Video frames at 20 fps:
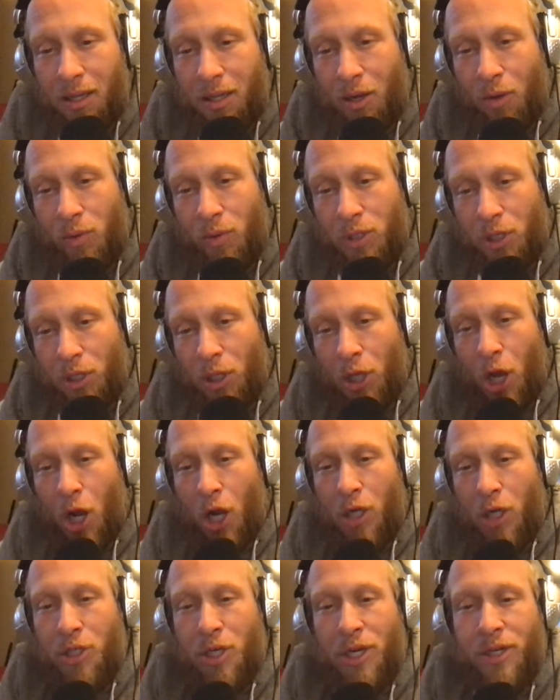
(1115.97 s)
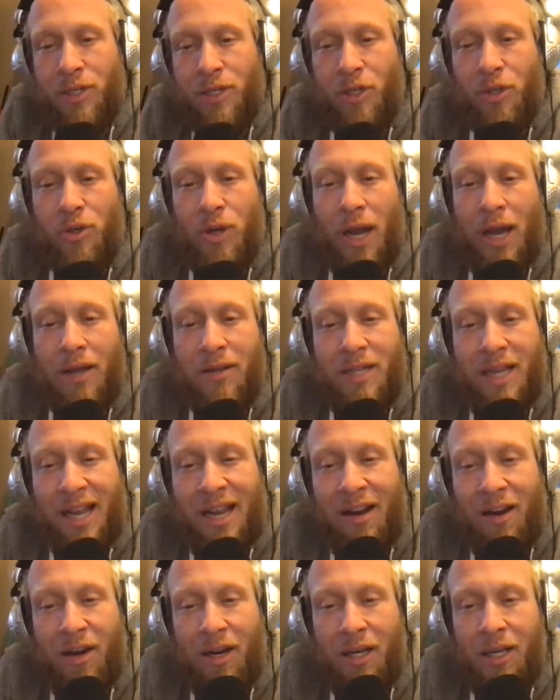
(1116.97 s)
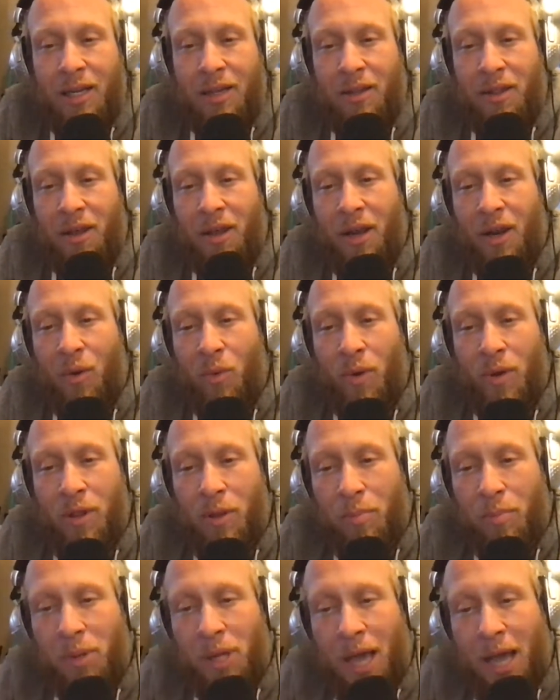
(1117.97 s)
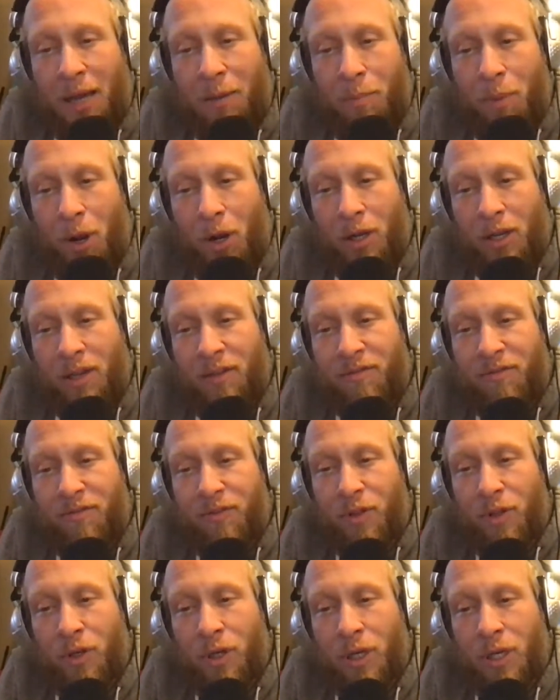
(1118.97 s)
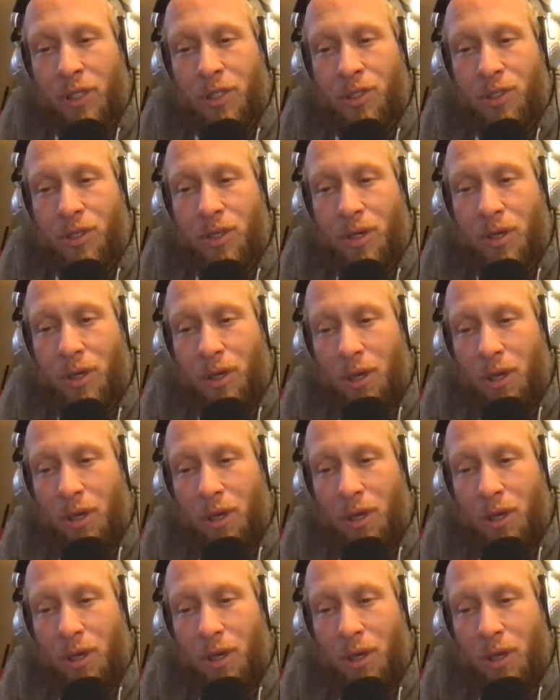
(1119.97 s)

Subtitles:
There was a large underground area there where the black market flourished.